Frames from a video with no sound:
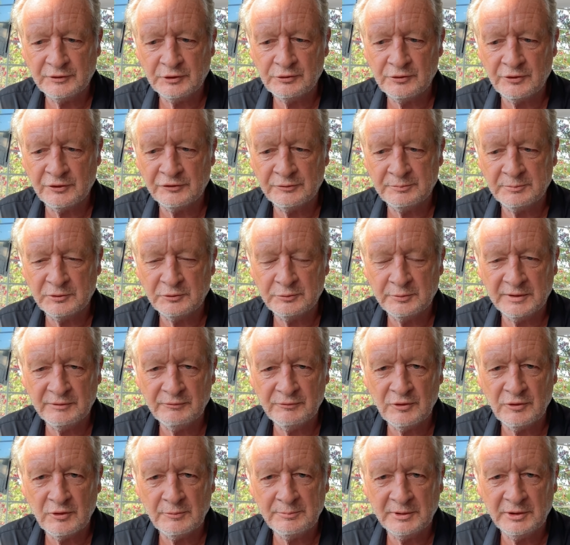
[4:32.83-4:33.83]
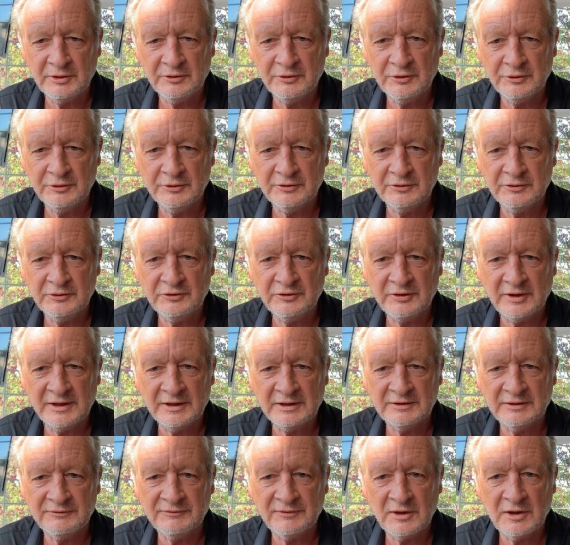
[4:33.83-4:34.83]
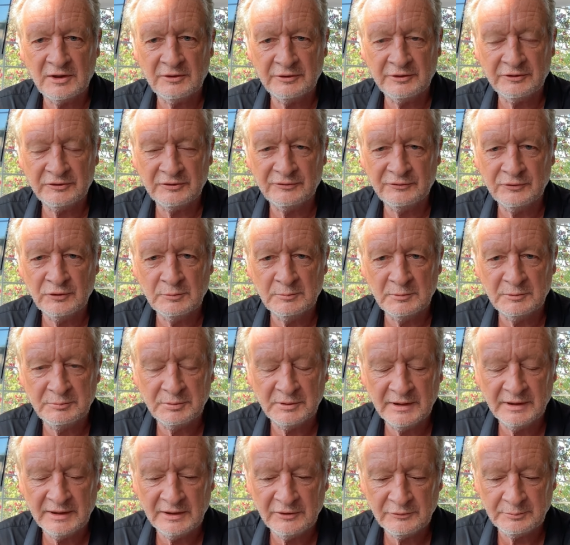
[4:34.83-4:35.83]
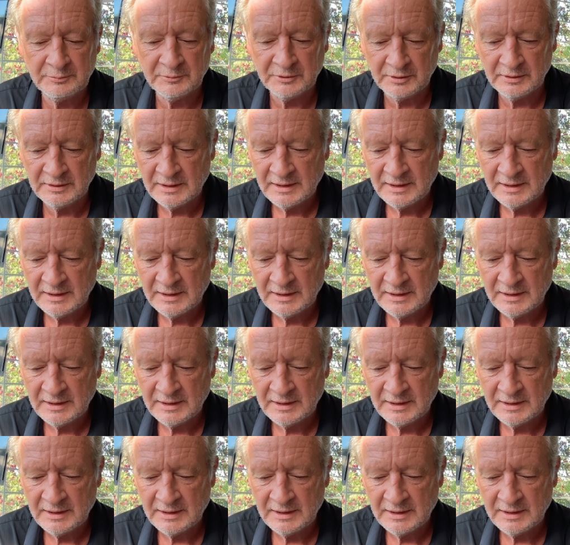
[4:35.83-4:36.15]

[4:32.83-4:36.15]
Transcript: cross between Robin Hood and Che Guevara, he's a former policeman.